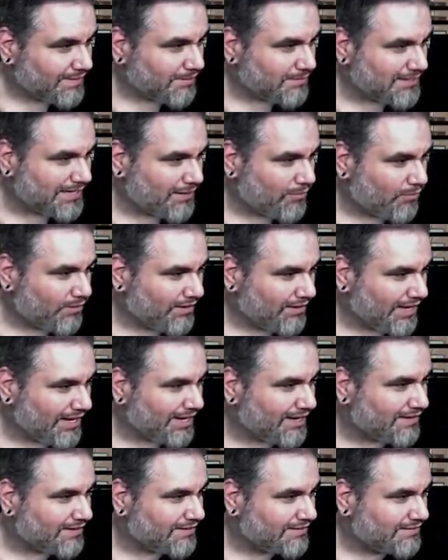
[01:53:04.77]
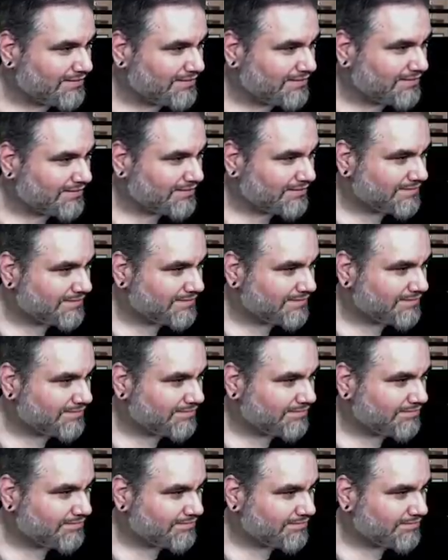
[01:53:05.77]
I'm taking out one land.
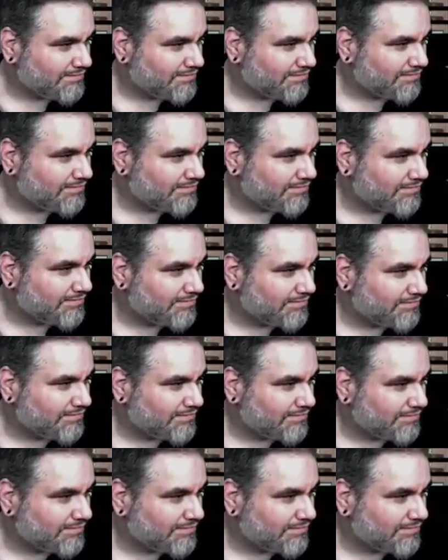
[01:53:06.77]
Just see.